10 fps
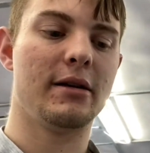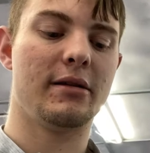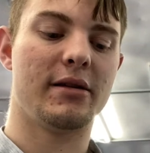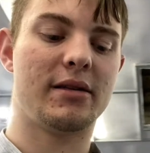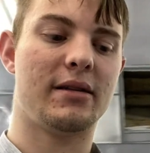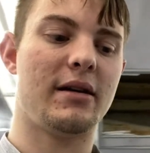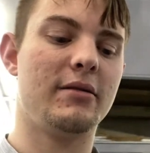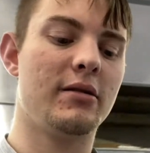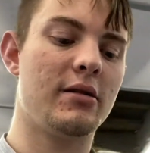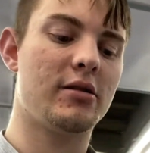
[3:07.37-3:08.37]
This is
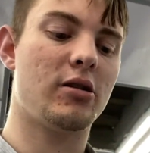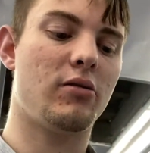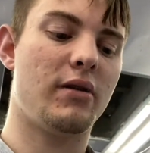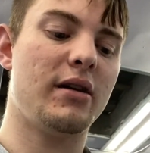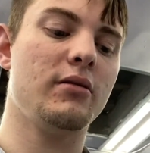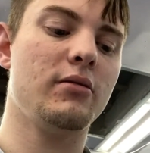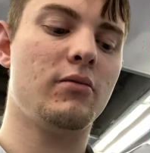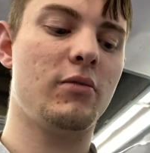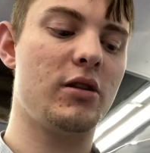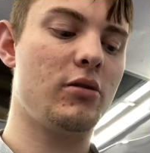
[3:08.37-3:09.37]
then
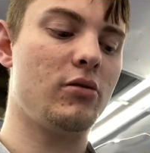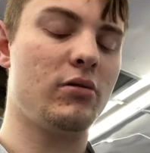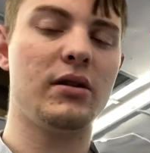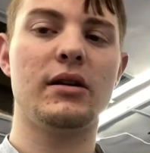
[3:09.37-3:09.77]
when you